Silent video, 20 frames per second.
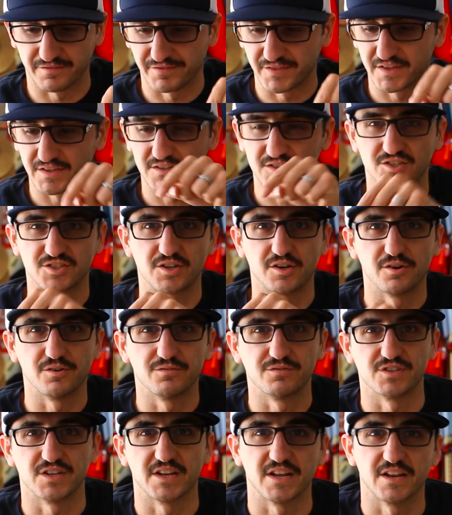of these
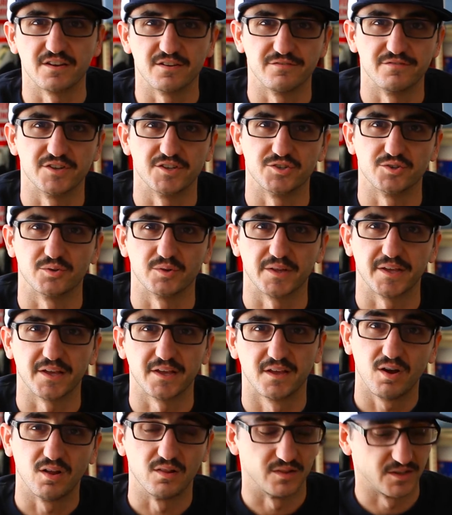stoves individually.
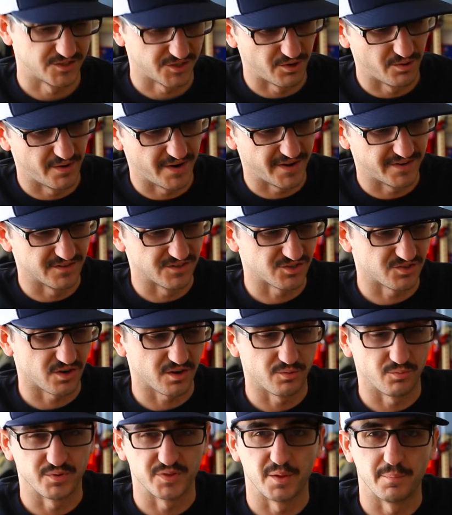Let's go ahead and
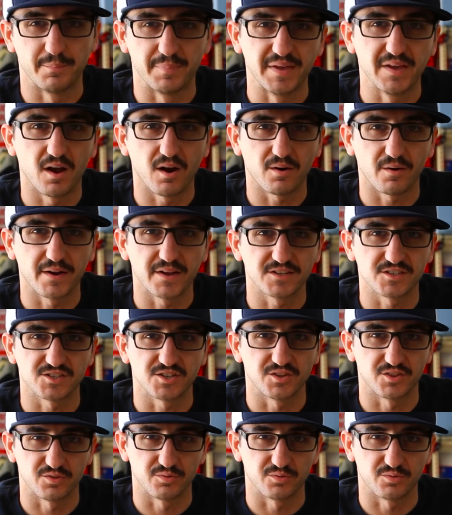start with the BRS